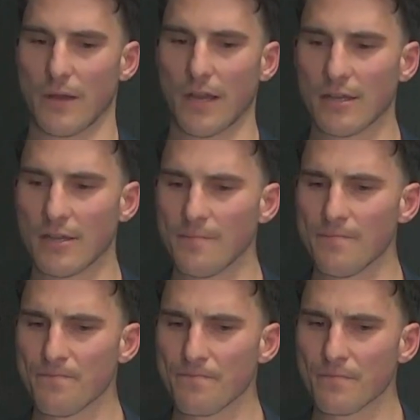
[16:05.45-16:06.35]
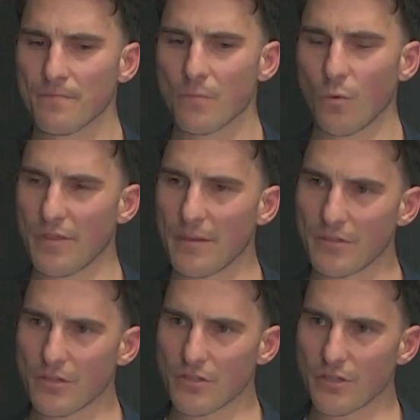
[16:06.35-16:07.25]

But with images,